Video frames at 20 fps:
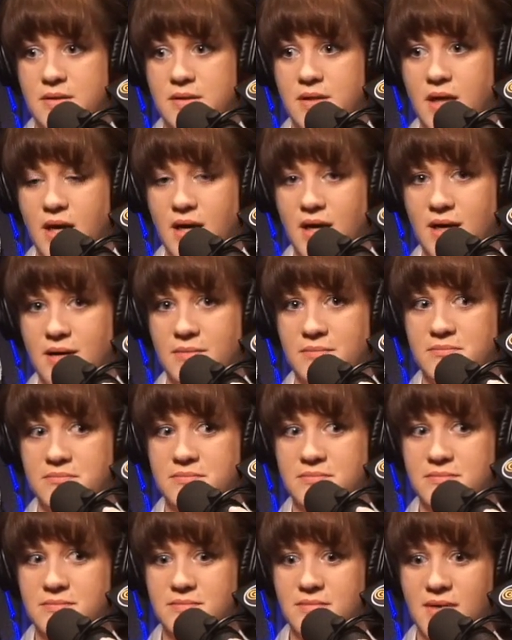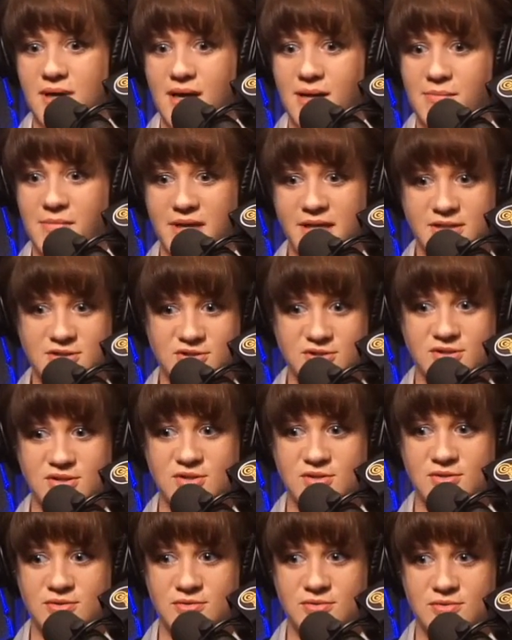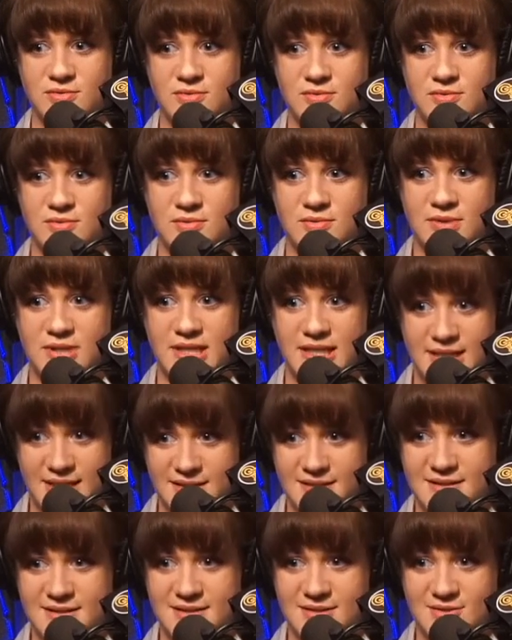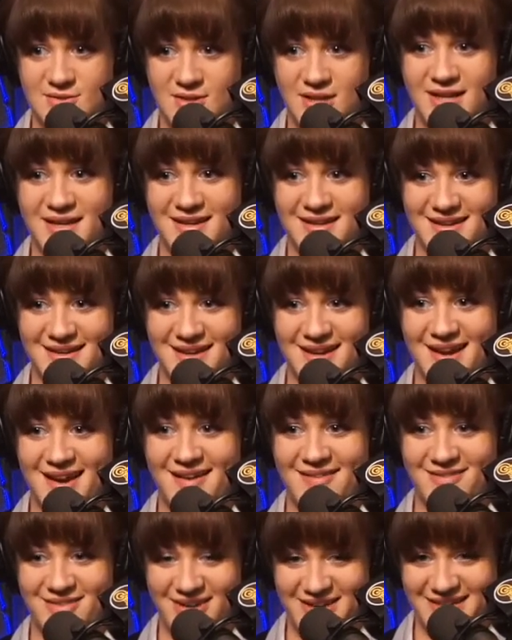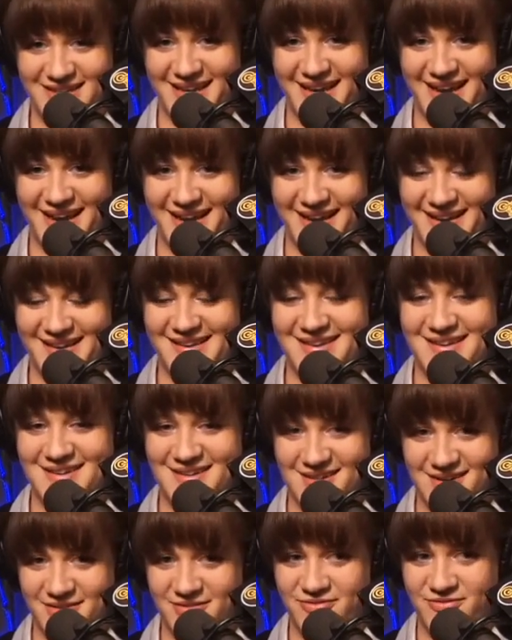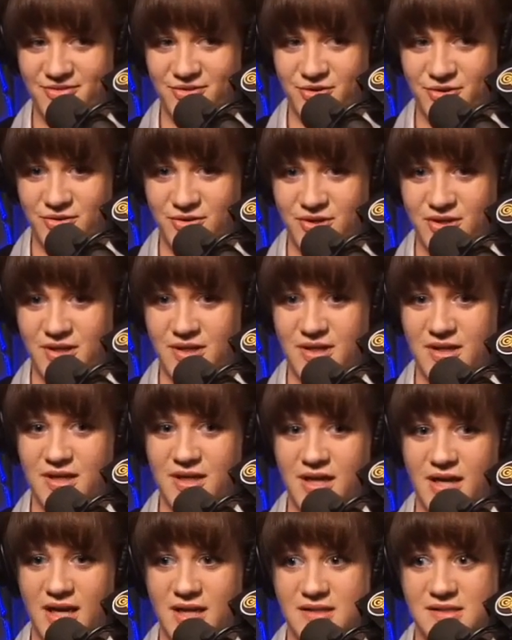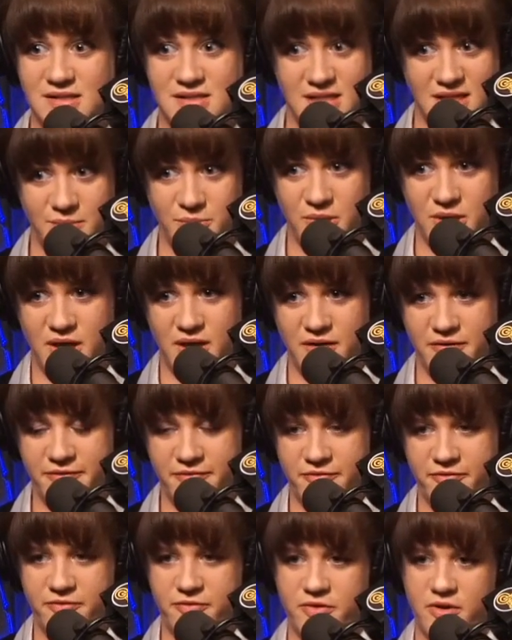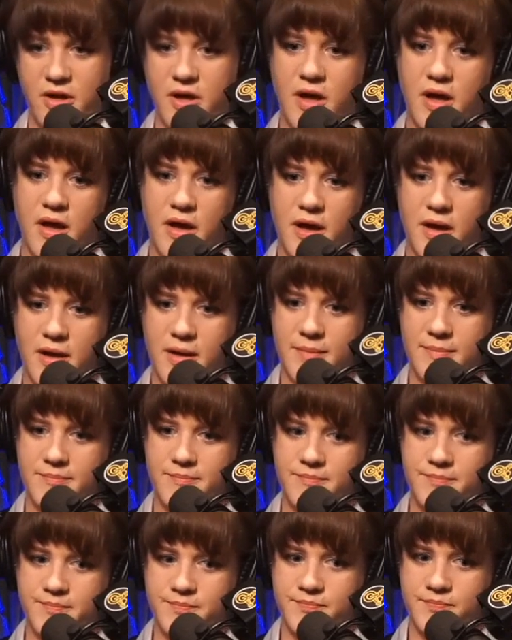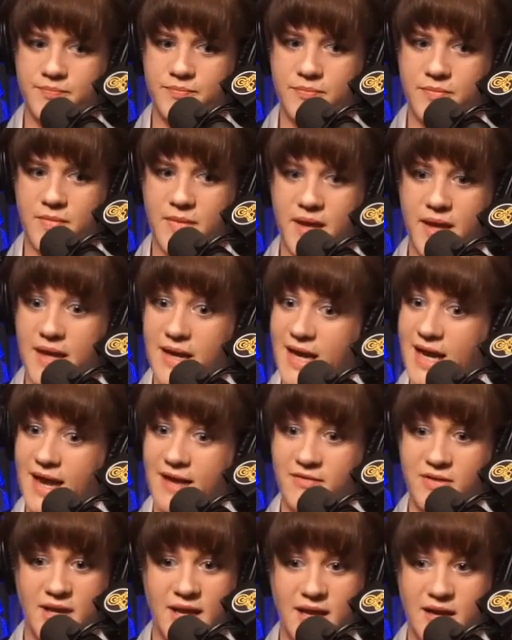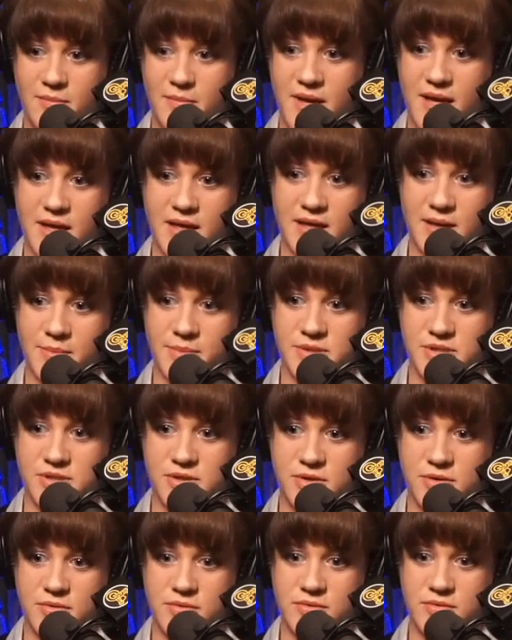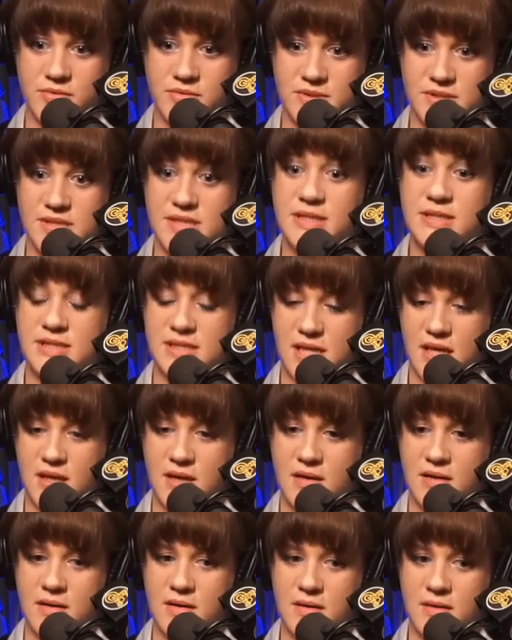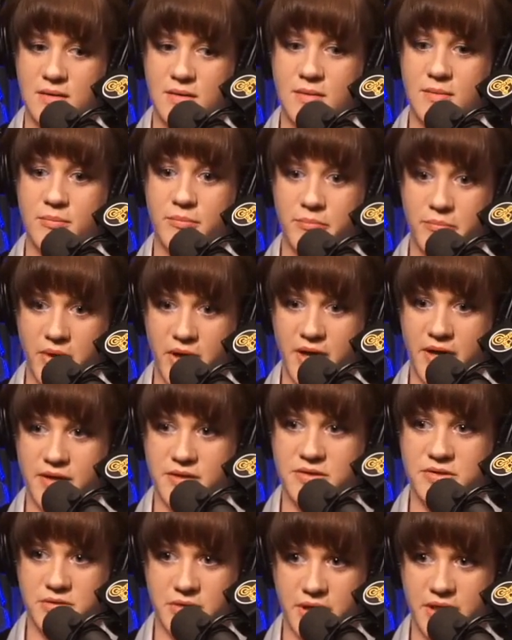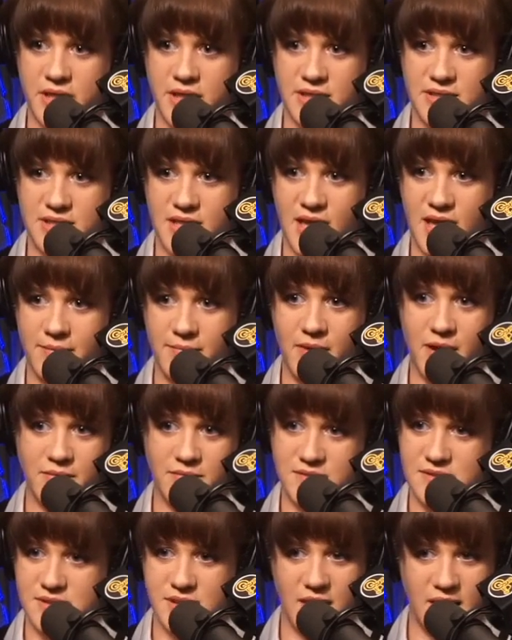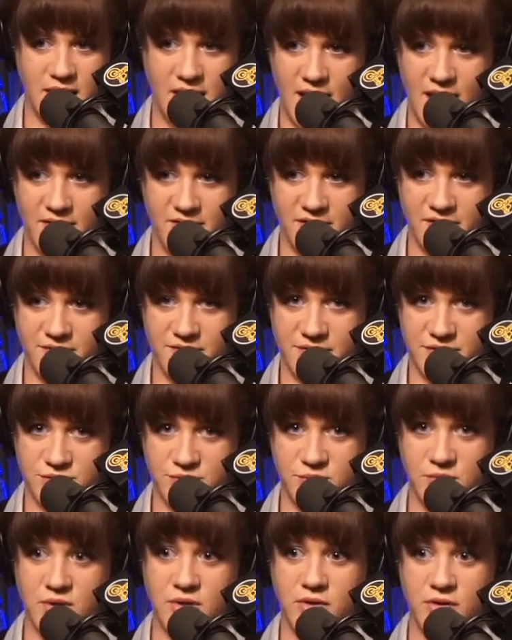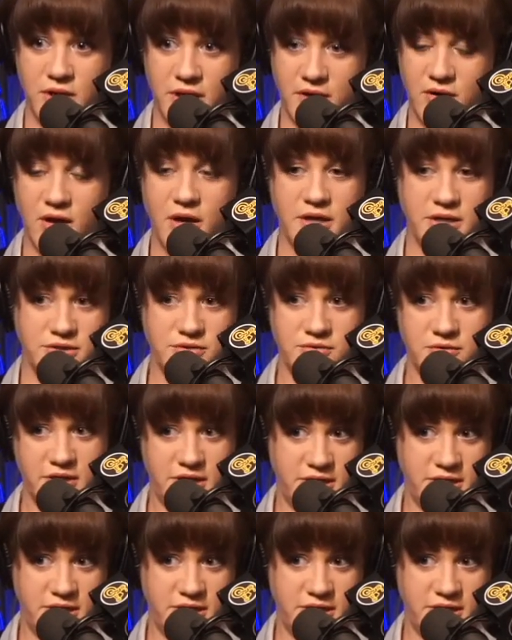I make sure to eat every day, eat enough food, and sleep enough. And I haven't had a manic episode since then. But during that time, I was like having visual and auditory